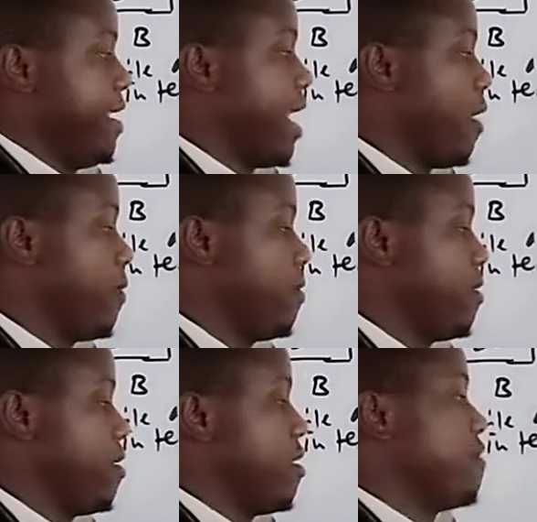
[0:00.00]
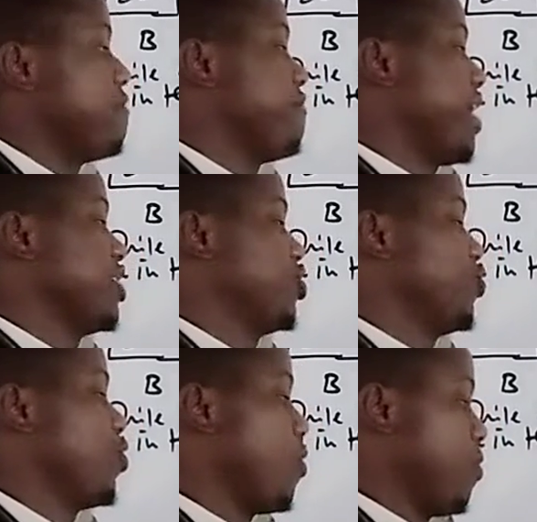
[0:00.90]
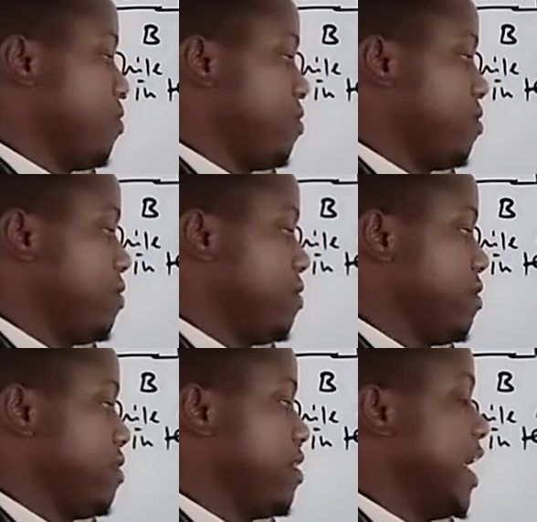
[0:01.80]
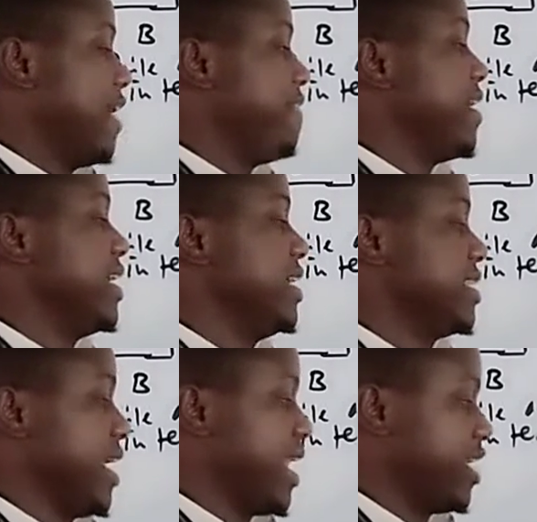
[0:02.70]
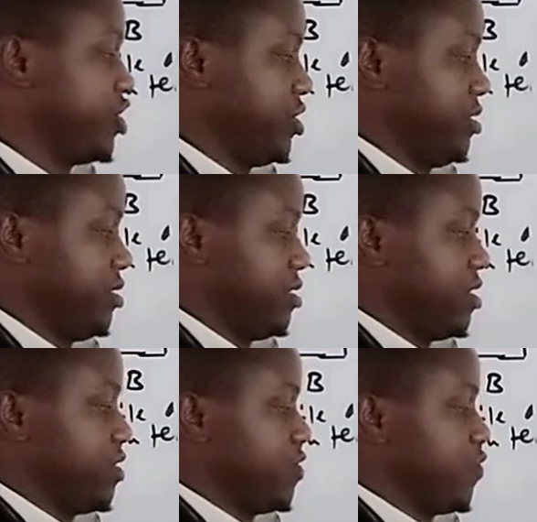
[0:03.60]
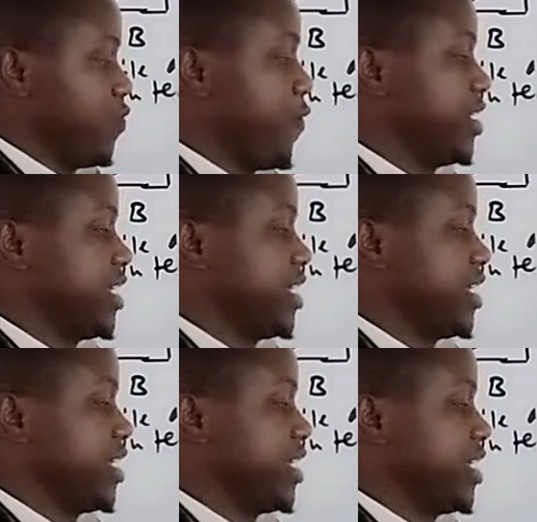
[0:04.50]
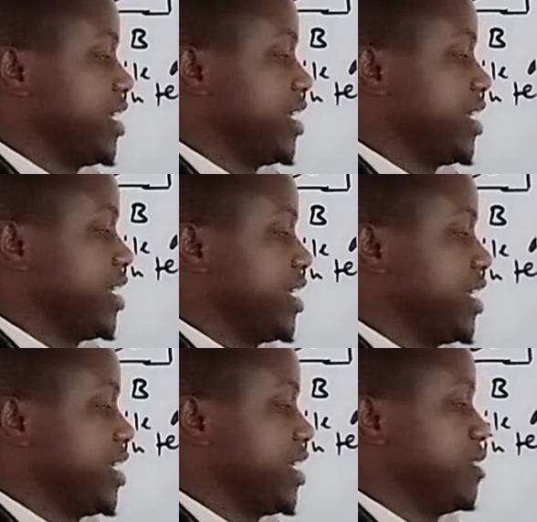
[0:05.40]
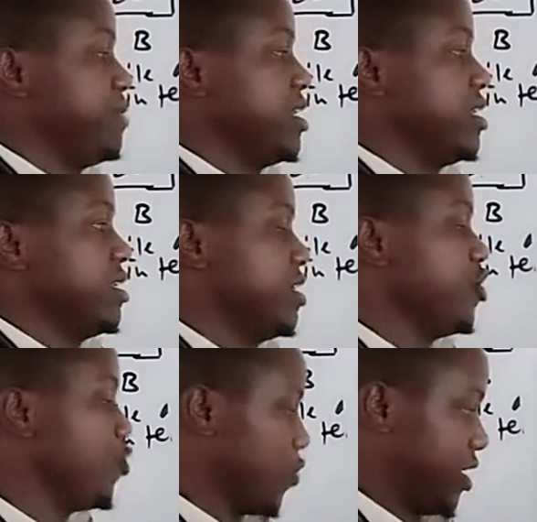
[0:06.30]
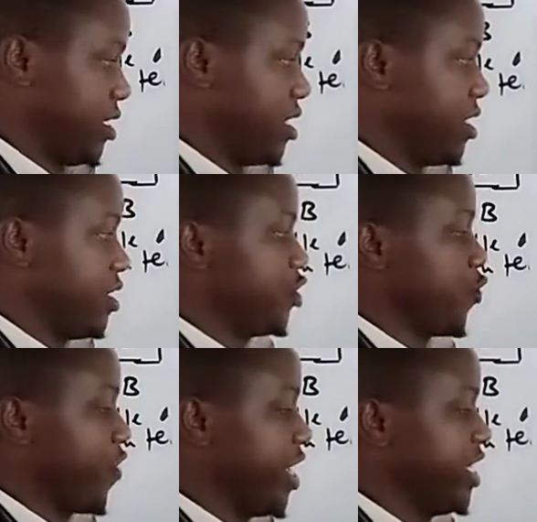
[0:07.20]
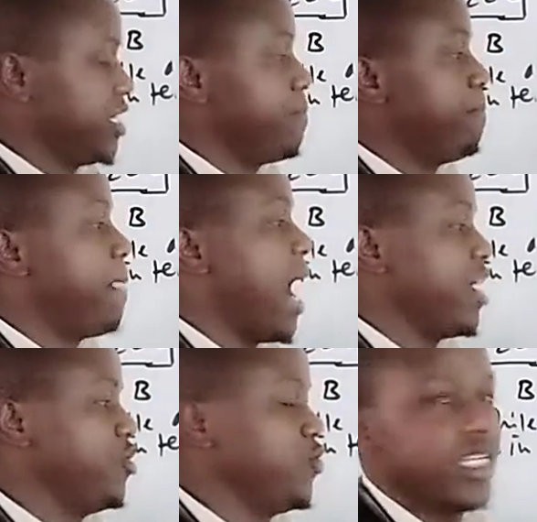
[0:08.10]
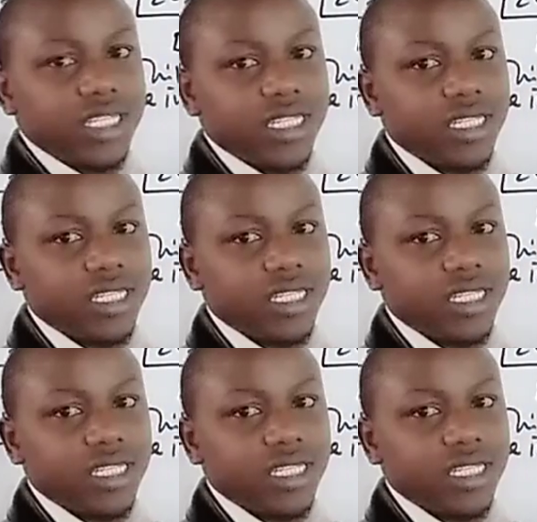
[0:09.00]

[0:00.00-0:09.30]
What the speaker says: now, for us to know the heat energy which is used to raise per unit,